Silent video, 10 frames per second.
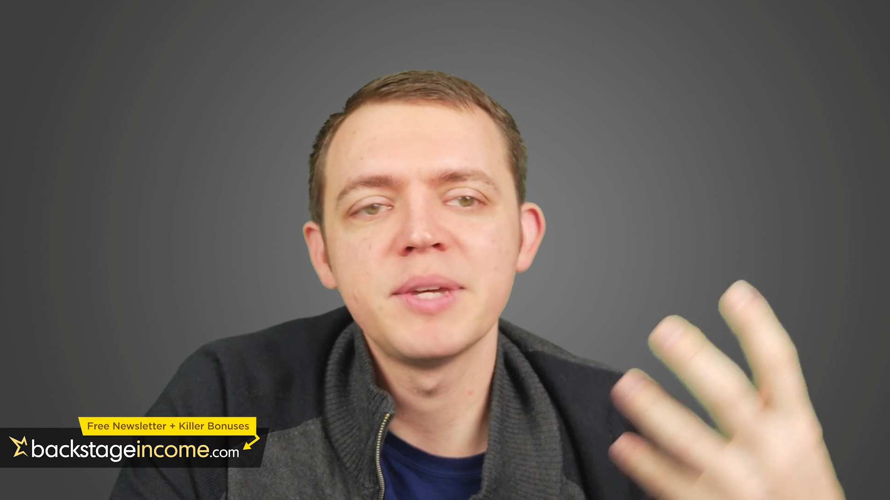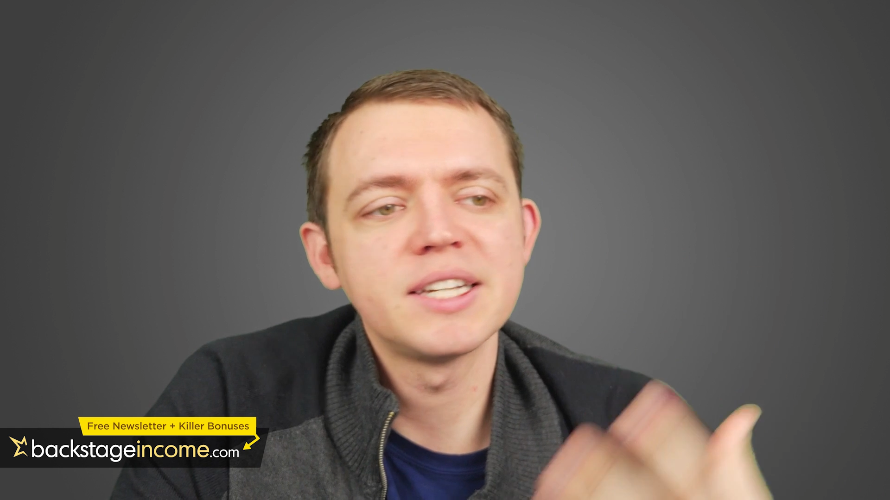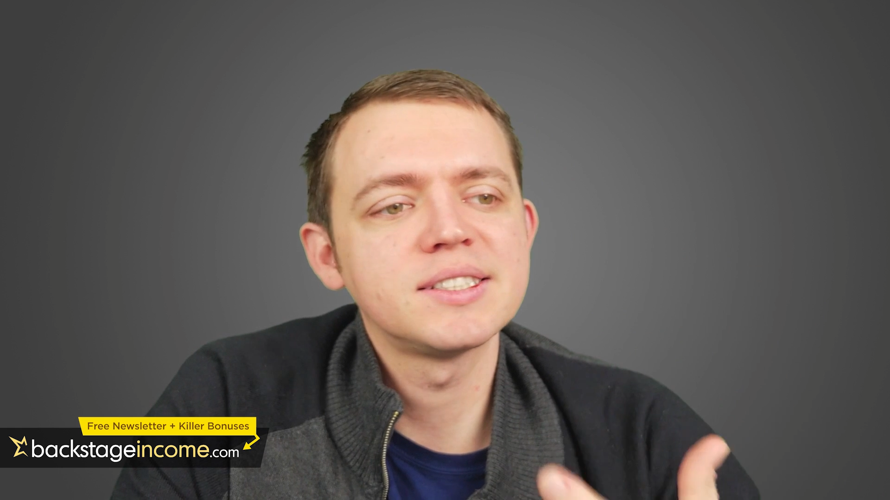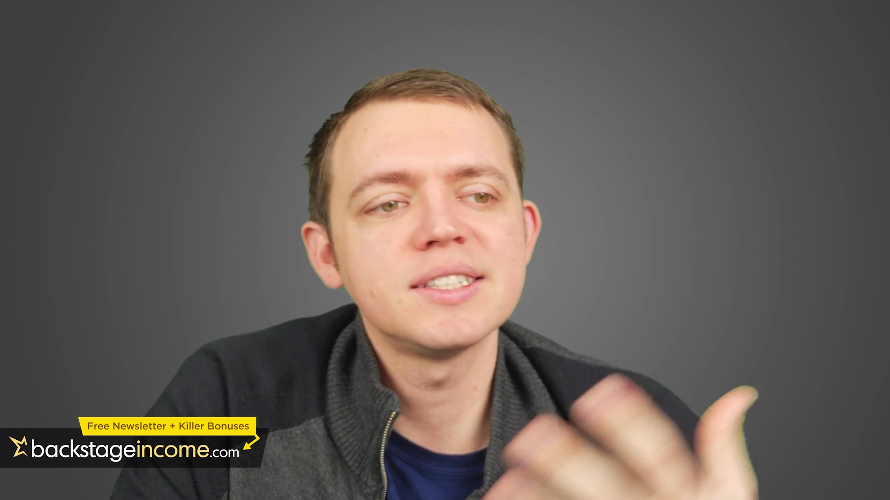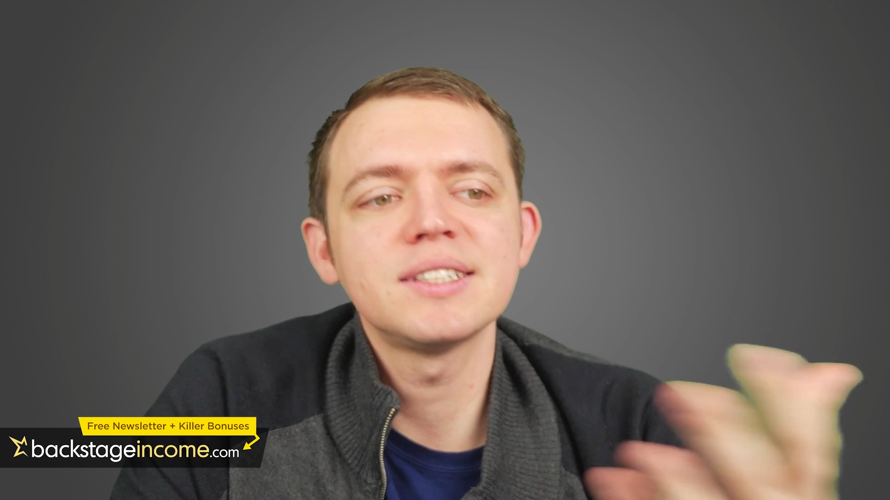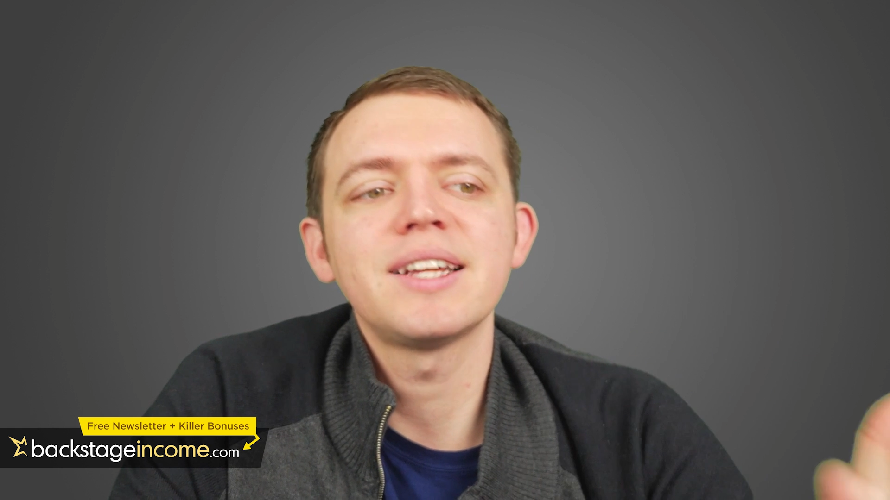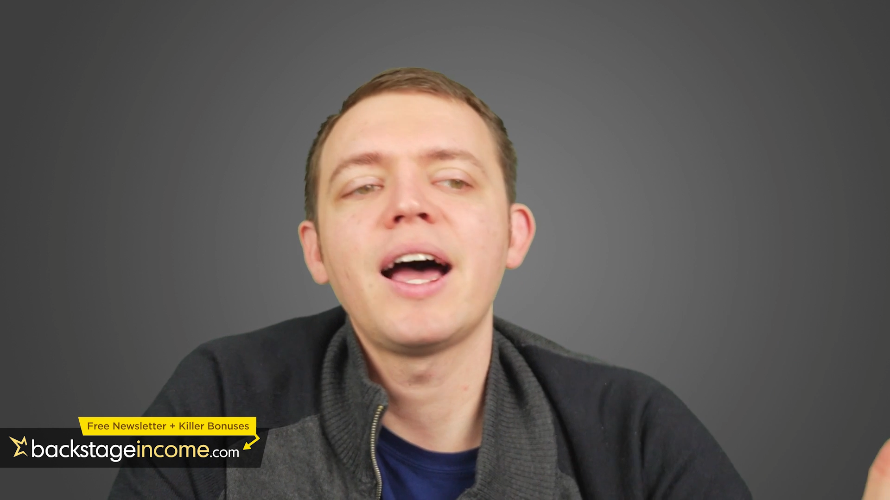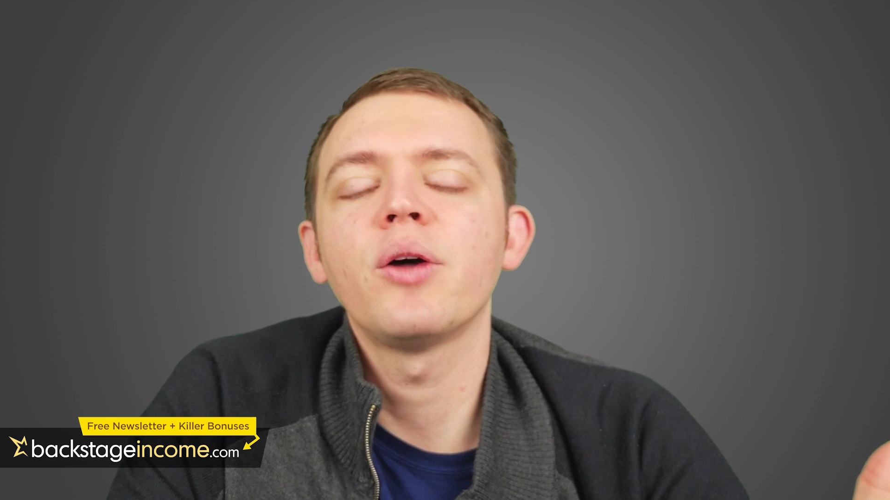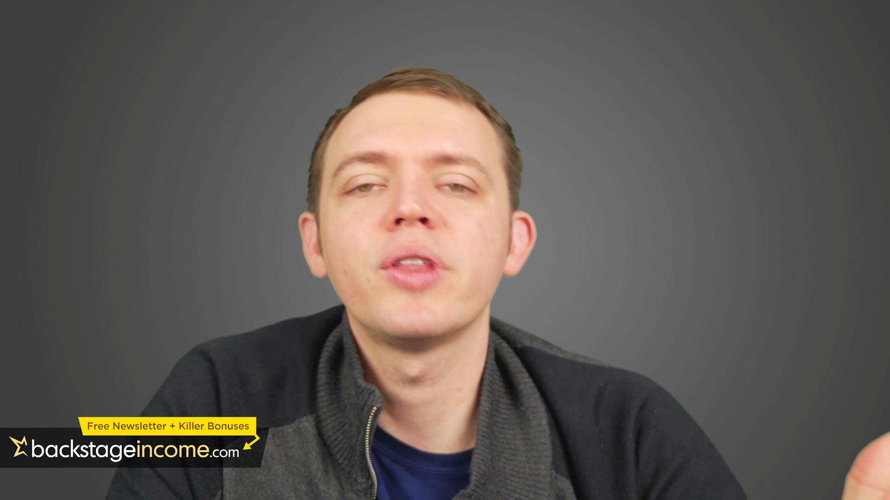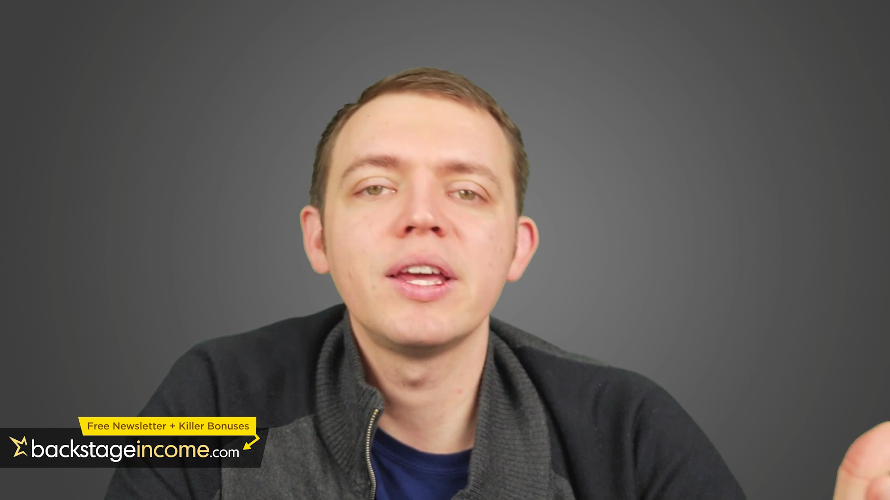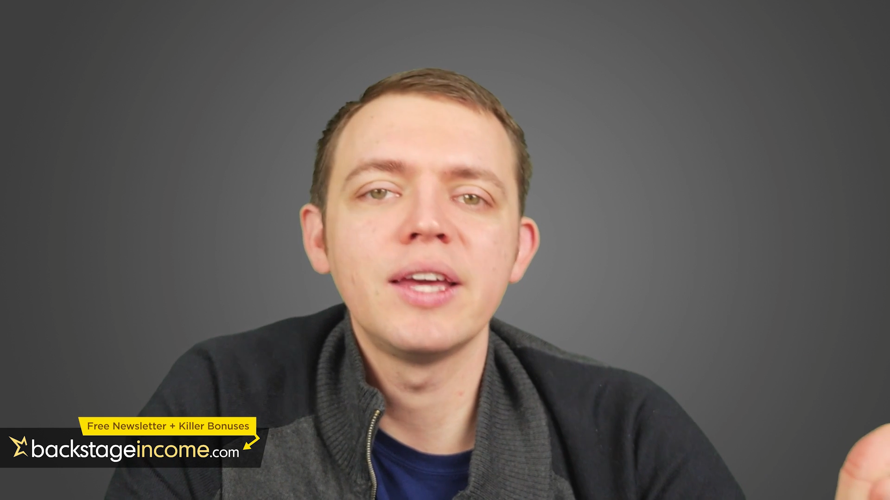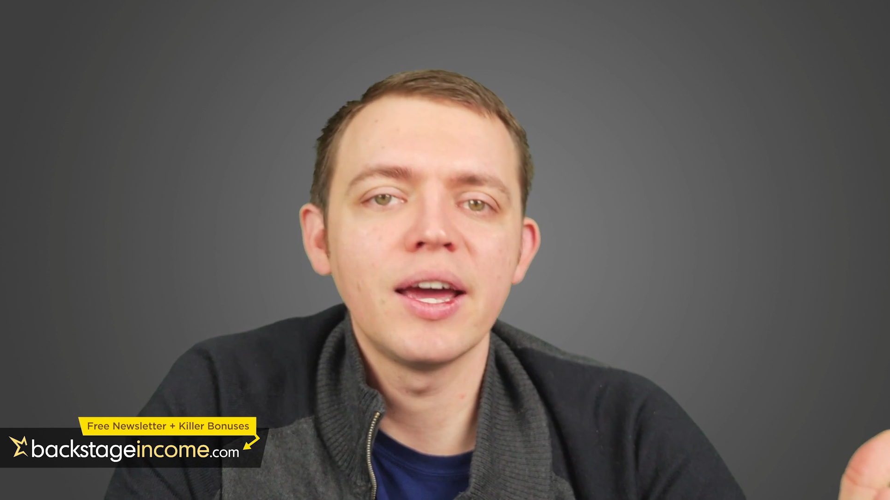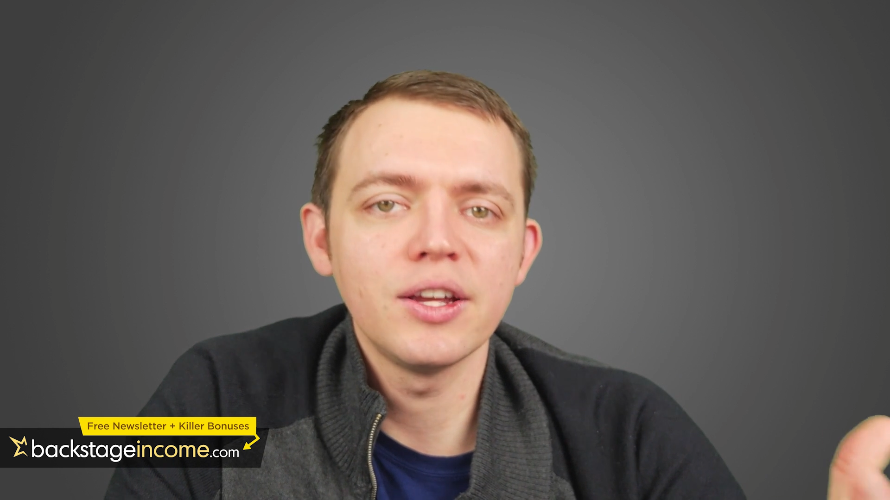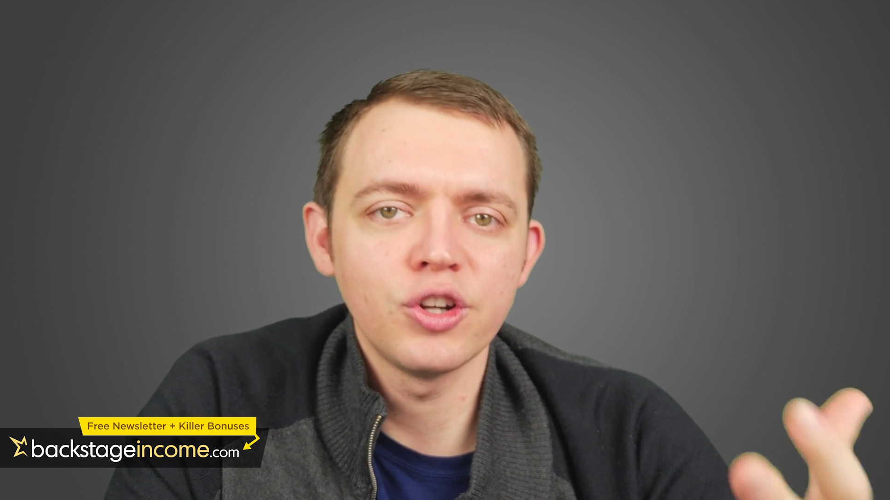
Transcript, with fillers: because this is how they get